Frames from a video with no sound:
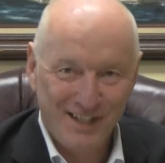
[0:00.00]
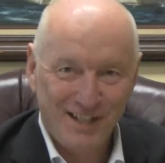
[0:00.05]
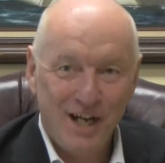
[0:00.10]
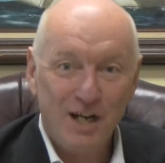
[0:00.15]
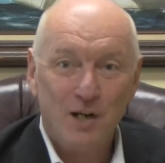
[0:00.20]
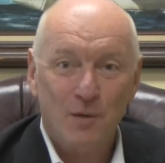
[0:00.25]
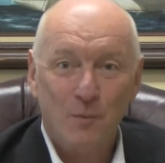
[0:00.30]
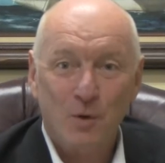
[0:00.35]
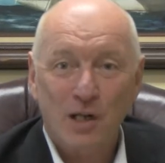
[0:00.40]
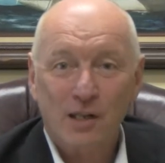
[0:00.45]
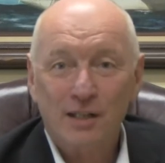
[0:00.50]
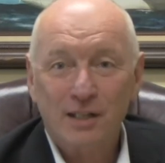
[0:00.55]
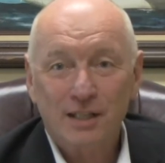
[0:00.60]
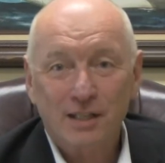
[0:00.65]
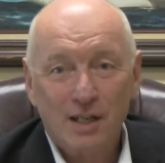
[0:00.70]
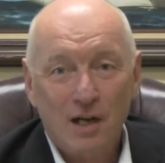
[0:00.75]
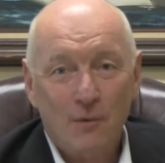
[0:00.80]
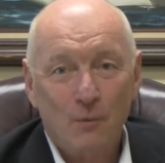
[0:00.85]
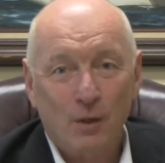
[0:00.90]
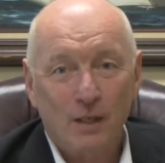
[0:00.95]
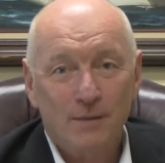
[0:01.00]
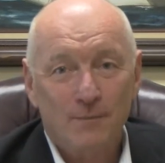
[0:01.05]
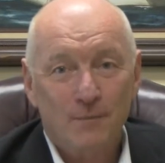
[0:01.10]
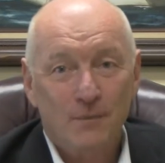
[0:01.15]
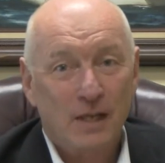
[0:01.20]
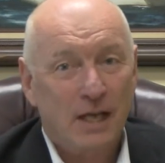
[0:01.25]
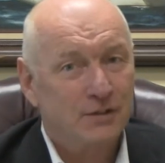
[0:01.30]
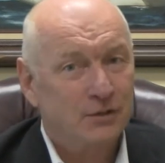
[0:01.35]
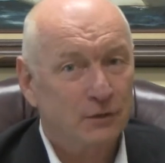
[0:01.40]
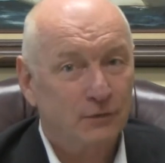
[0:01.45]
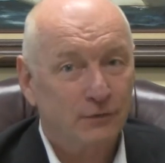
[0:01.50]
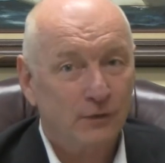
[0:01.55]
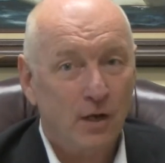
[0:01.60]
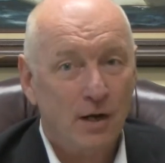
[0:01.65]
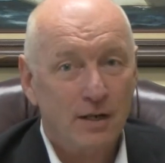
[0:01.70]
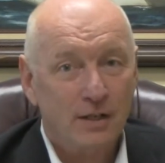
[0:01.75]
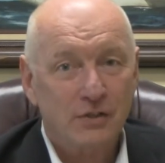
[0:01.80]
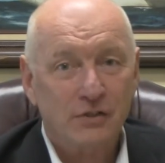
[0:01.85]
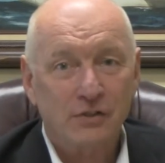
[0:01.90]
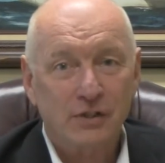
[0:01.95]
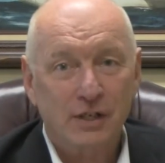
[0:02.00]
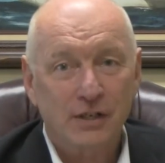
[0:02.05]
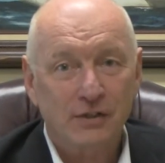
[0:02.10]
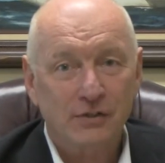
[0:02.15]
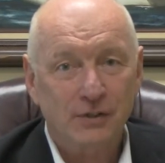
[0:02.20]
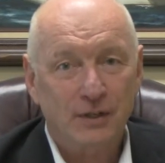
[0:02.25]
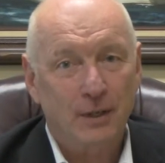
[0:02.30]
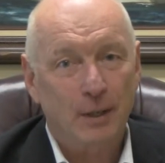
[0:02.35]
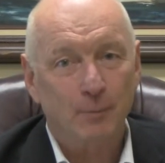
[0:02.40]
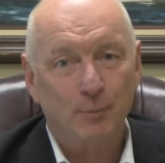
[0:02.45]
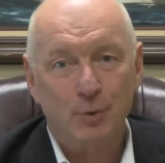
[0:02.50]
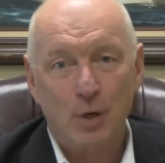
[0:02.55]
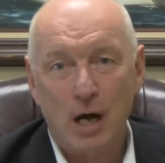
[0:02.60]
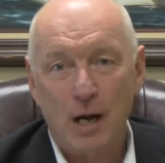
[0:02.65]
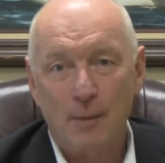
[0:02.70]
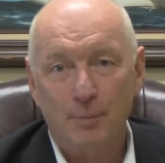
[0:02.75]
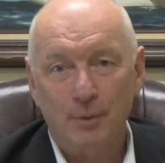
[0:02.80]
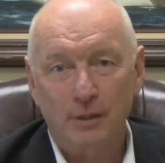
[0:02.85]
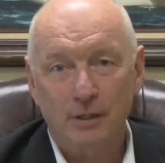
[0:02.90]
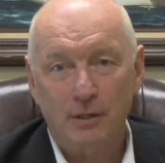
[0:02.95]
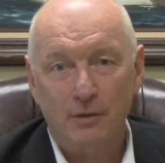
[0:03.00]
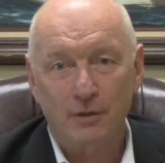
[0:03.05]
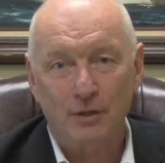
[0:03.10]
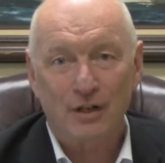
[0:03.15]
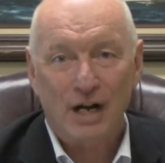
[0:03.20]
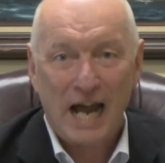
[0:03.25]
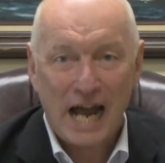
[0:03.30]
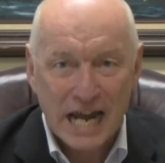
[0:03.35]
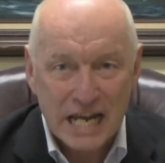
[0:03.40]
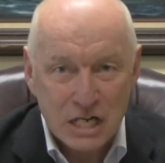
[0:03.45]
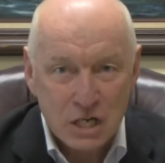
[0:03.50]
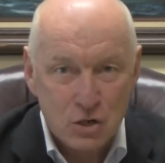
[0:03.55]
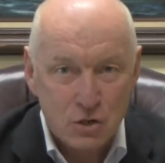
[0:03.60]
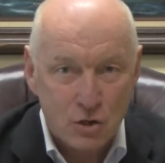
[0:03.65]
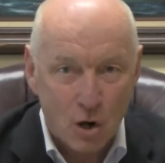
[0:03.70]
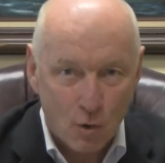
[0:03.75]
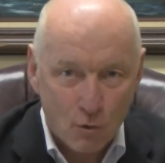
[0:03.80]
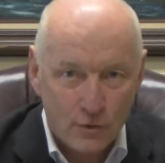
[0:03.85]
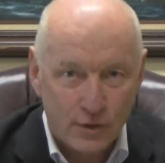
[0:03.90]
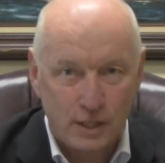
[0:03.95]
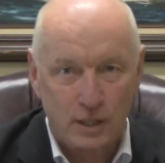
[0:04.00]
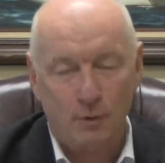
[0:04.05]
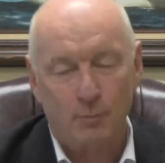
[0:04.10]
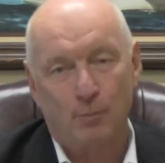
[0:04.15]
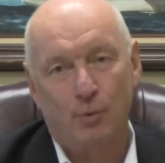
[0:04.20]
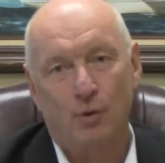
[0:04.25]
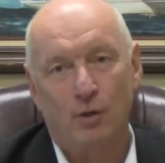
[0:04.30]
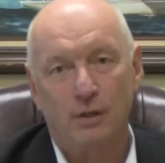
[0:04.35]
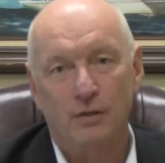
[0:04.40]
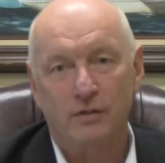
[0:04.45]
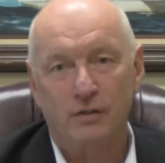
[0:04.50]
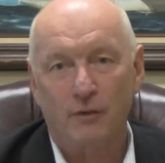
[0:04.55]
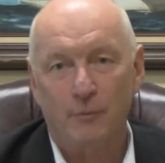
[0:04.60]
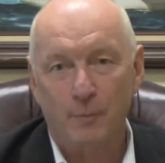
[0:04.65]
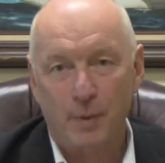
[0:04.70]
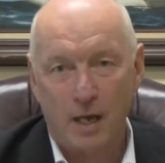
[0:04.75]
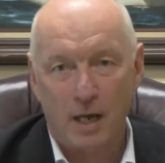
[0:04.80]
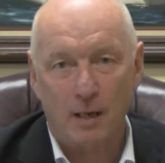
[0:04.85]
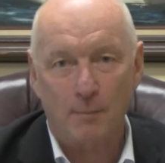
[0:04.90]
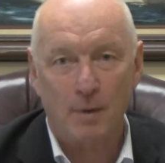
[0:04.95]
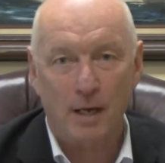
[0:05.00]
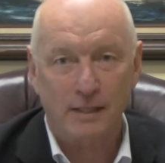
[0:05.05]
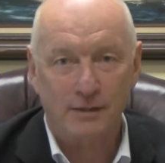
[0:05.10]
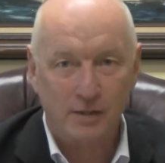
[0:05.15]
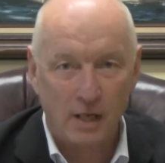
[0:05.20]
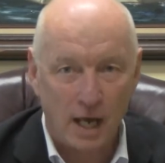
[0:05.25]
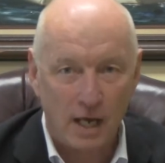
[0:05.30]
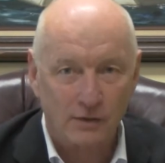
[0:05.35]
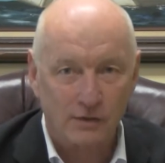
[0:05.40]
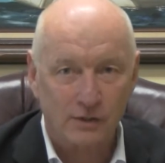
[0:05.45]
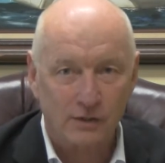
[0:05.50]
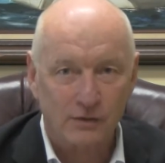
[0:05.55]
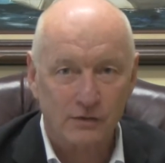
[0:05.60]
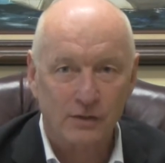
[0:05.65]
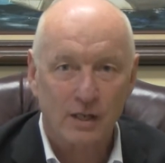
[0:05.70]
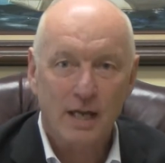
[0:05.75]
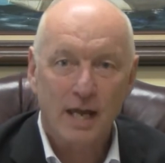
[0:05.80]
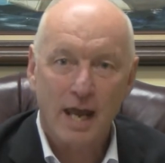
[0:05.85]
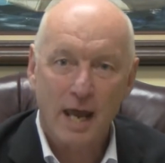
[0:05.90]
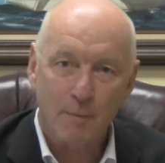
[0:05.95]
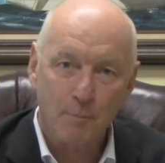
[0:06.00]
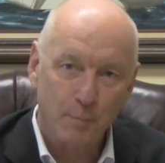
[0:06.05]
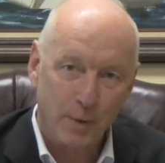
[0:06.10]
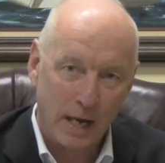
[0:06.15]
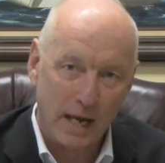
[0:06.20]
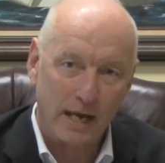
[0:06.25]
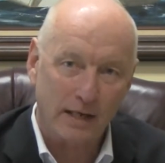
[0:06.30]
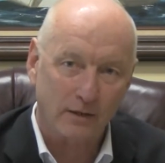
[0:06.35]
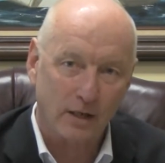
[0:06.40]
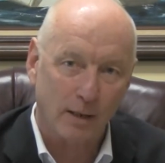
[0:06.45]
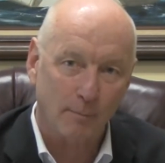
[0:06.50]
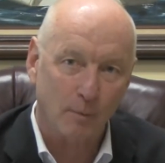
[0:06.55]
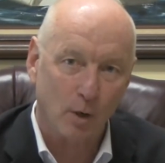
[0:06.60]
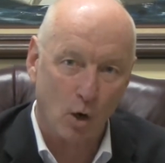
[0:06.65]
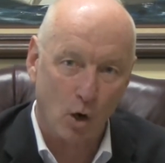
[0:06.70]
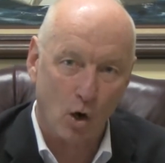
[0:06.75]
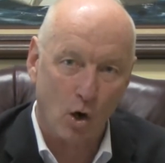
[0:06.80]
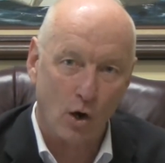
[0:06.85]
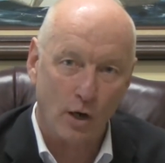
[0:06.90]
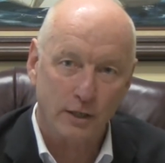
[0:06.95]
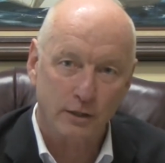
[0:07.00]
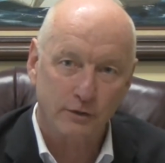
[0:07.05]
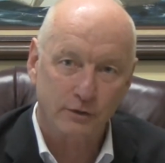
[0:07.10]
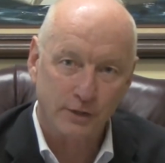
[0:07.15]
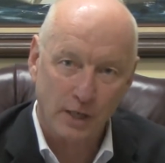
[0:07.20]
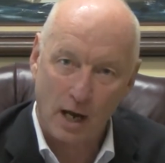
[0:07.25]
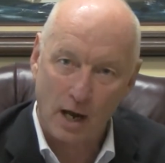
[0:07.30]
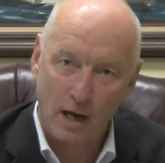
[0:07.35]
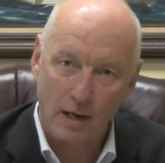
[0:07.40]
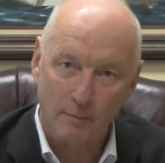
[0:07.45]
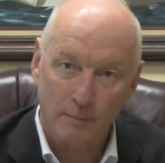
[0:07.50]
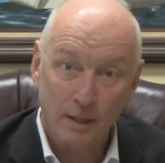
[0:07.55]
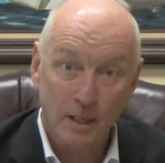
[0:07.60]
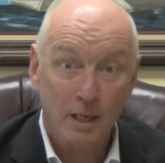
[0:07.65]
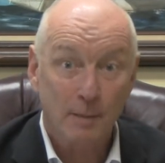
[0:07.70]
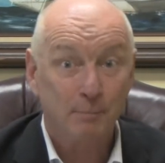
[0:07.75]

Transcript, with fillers: Hi, I'm Wally Conway. As a Florida citizen and property owner, I know the importance of paying my taxes and paying them on time.